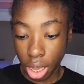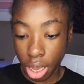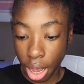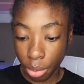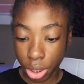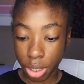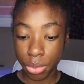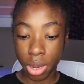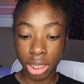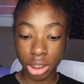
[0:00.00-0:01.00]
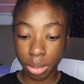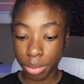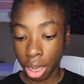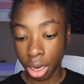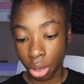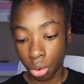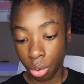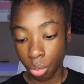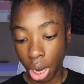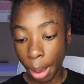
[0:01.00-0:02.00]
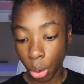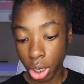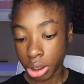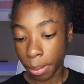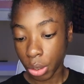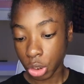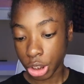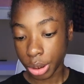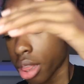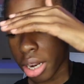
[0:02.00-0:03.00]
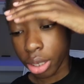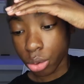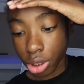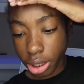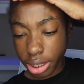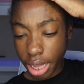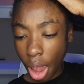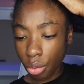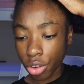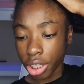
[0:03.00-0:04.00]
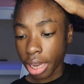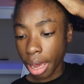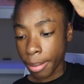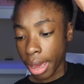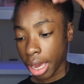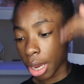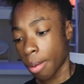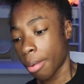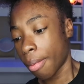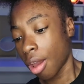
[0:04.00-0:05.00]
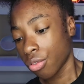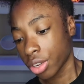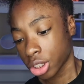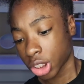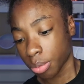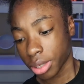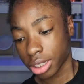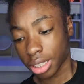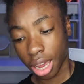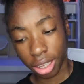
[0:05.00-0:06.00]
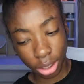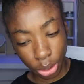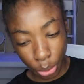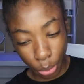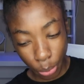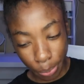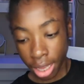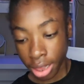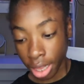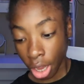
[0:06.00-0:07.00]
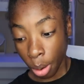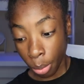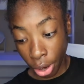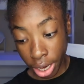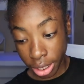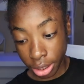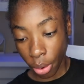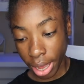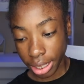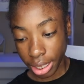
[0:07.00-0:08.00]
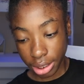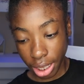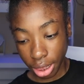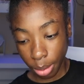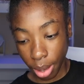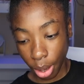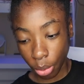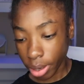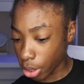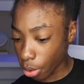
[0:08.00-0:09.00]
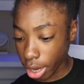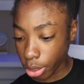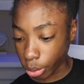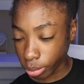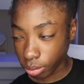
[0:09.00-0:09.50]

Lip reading: and I will keep you guys updated on when I'm going to post it. The next one says, I really like my hair, but my friends told me it's not cute and they are braids, so I can't take them out. What do I do?